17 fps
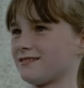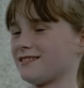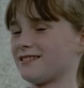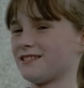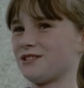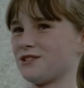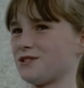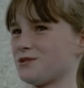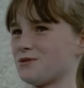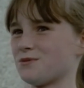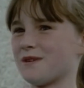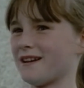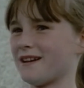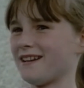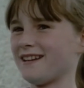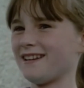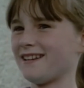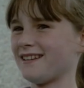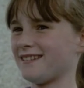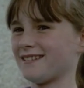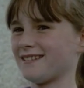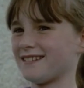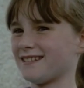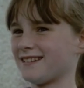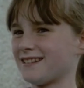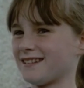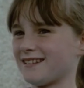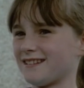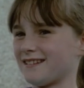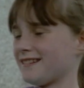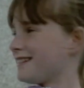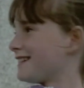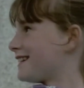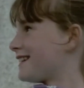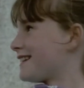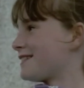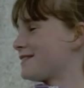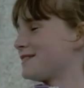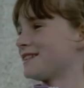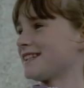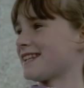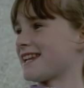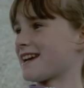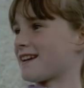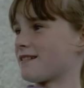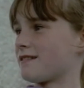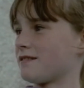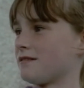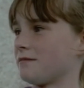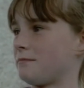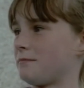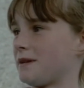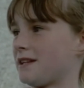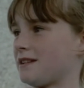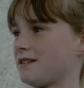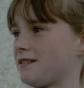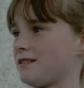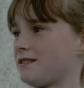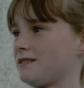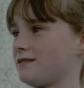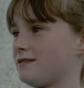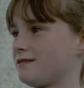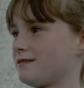Why? I don't know why. I wouldn't like being in